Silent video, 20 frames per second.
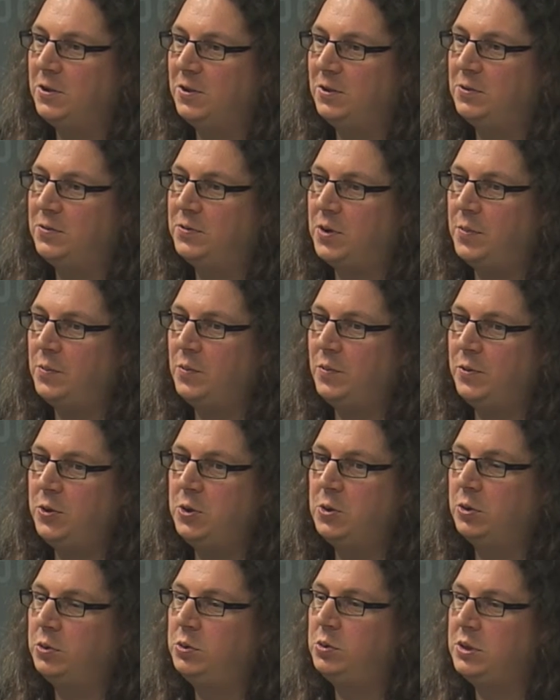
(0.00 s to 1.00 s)
from
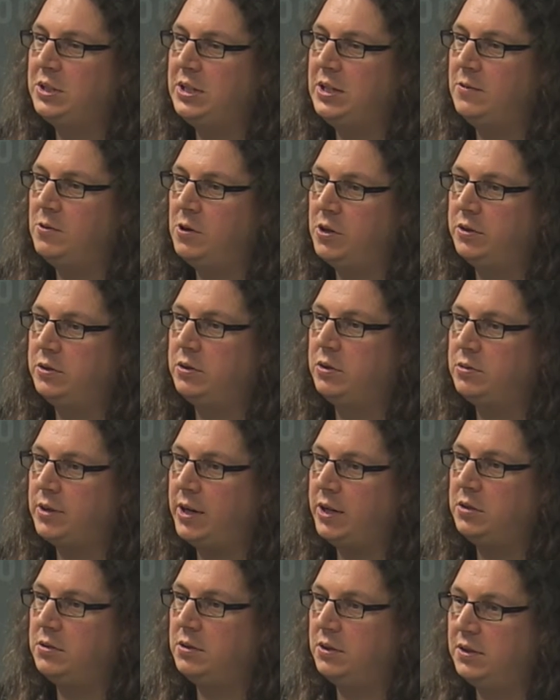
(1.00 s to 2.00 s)
your two keywords to
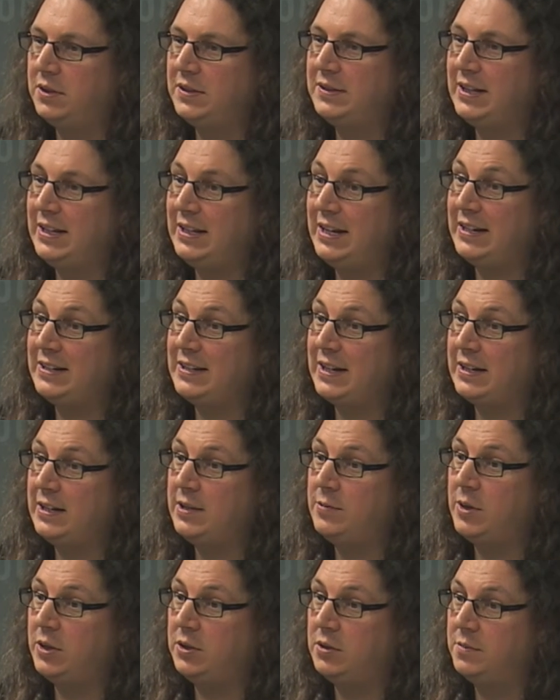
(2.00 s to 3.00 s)
try to understand
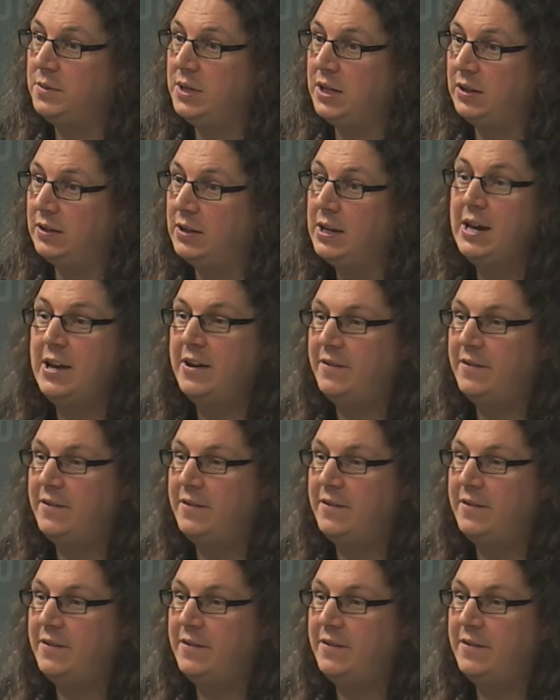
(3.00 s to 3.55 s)
exactly what you mean.